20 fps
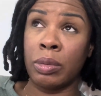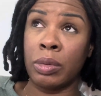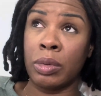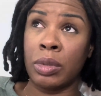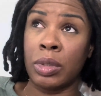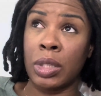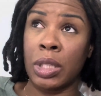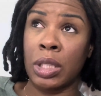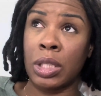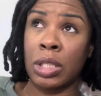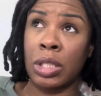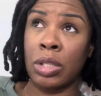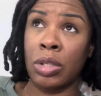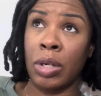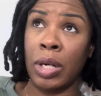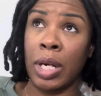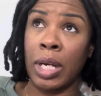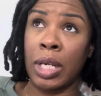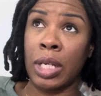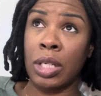just
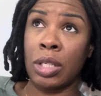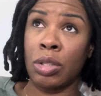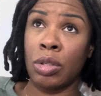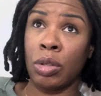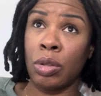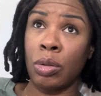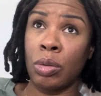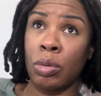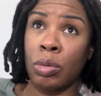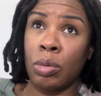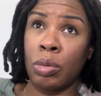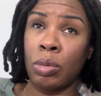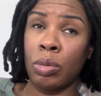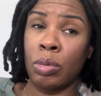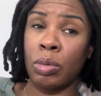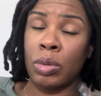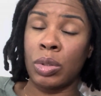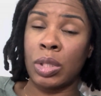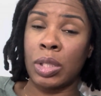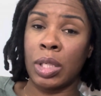trying
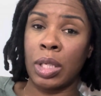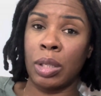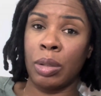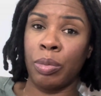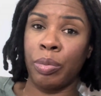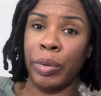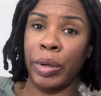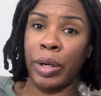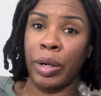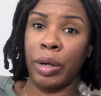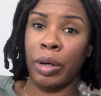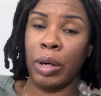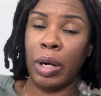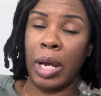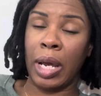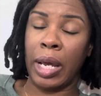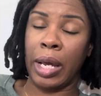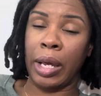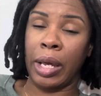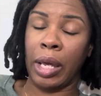to see where
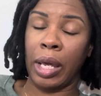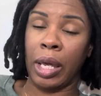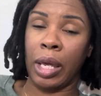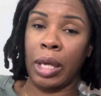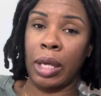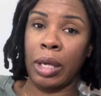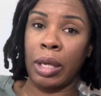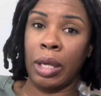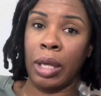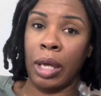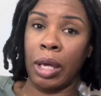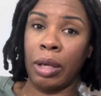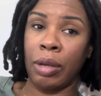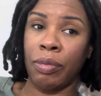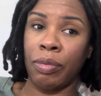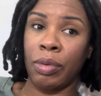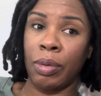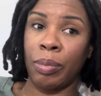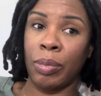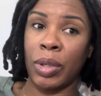I get
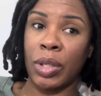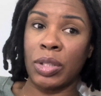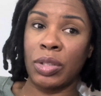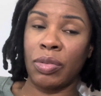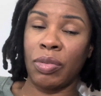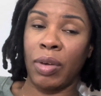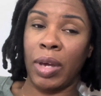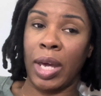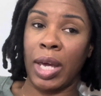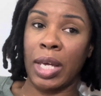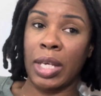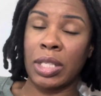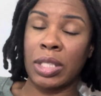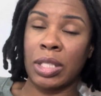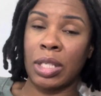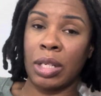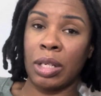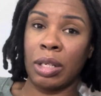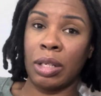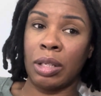from this fast
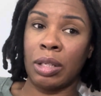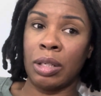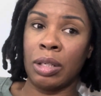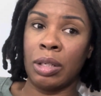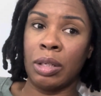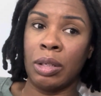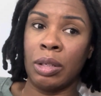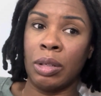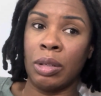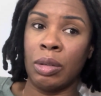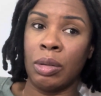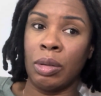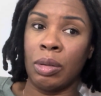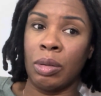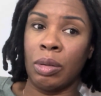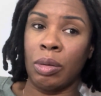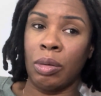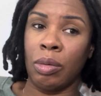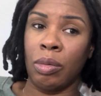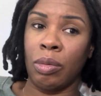and
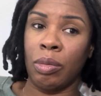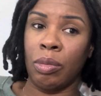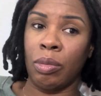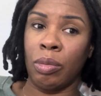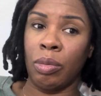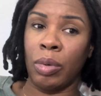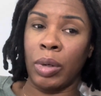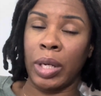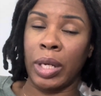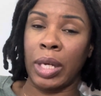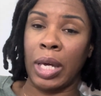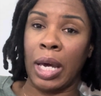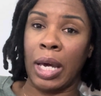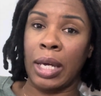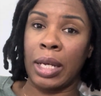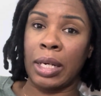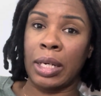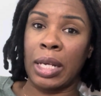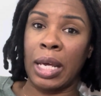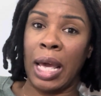what
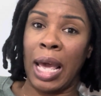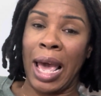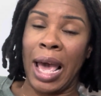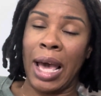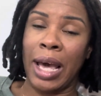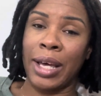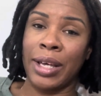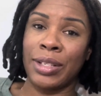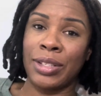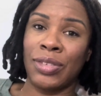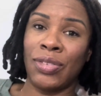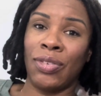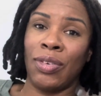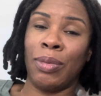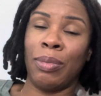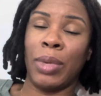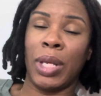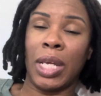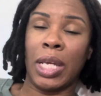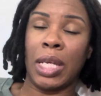God has for
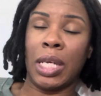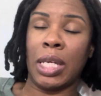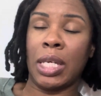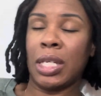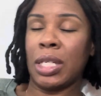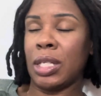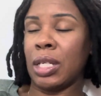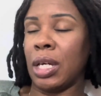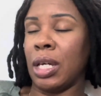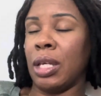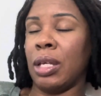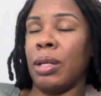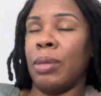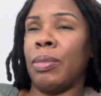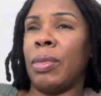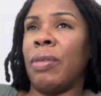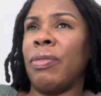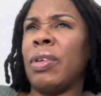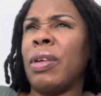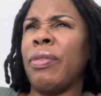me.
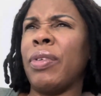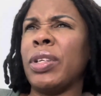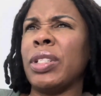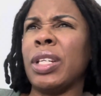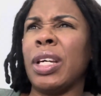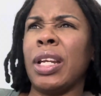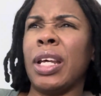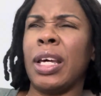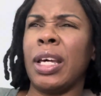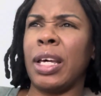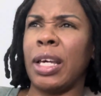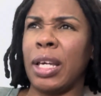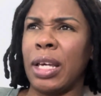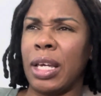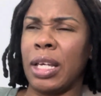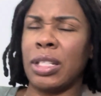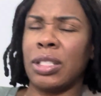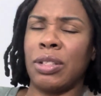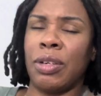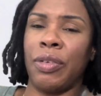I've never done an
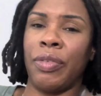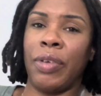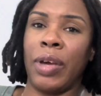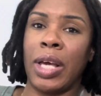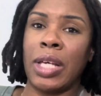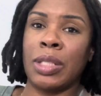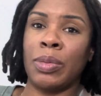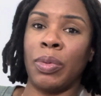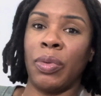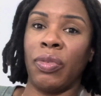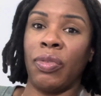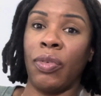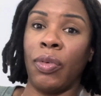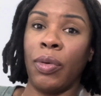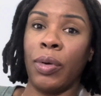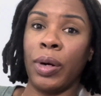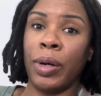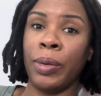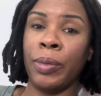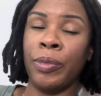Esther fast
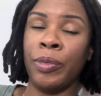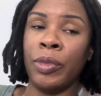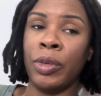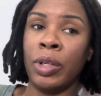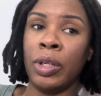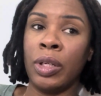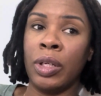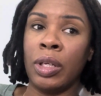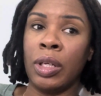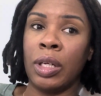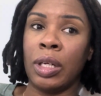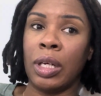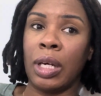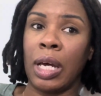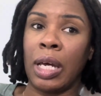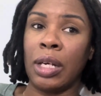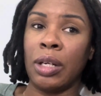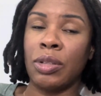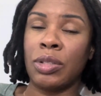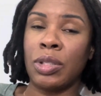before.
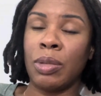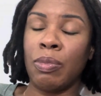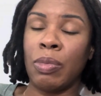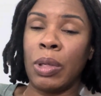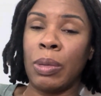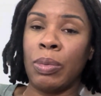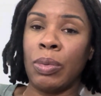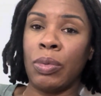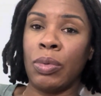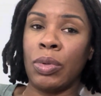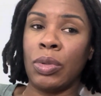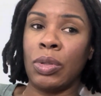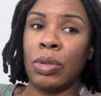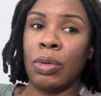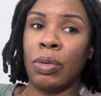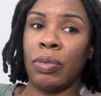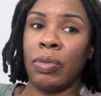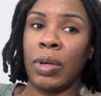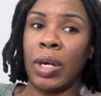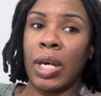I know some people do a
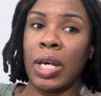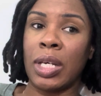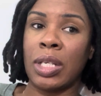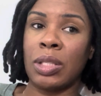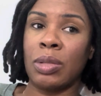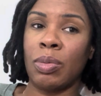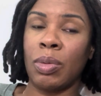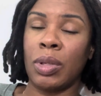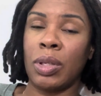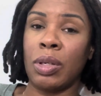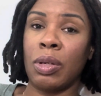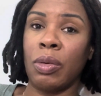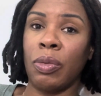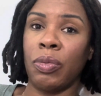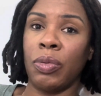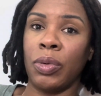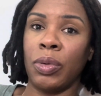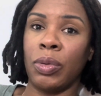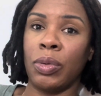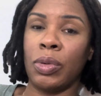fast with no
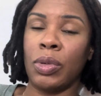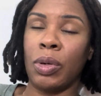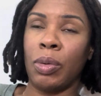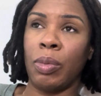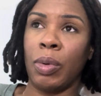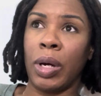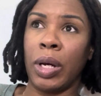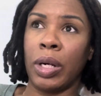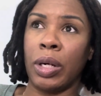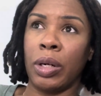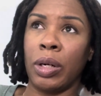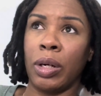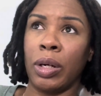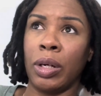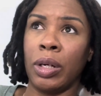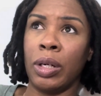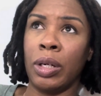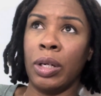food, no water.